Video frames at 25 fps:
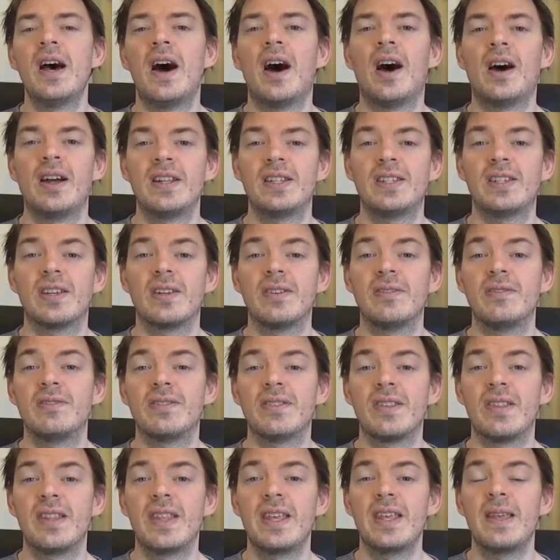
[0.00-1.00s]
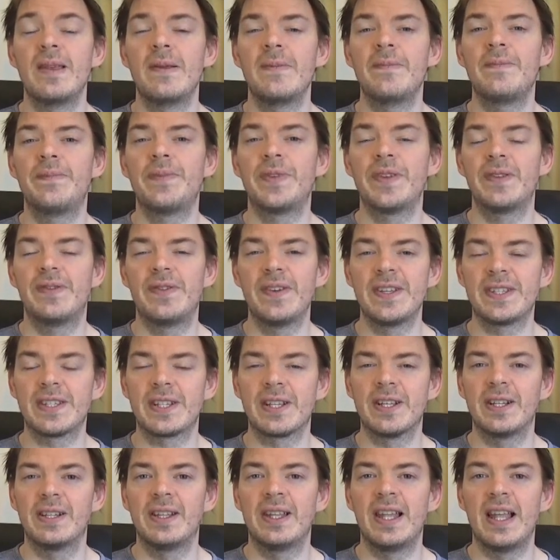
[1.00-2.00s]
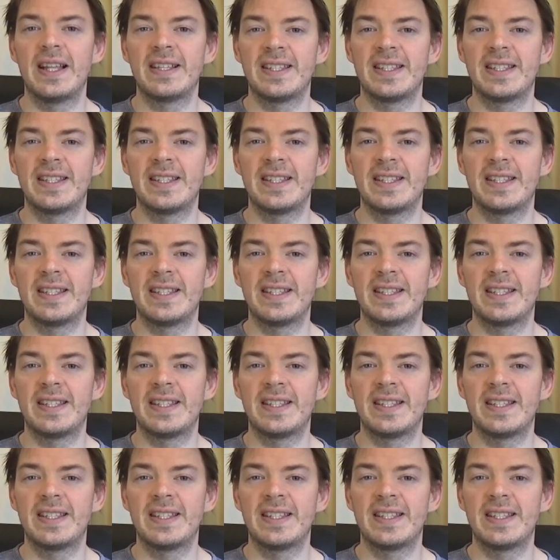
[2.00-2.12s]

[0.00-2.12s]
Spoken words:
I chose the physical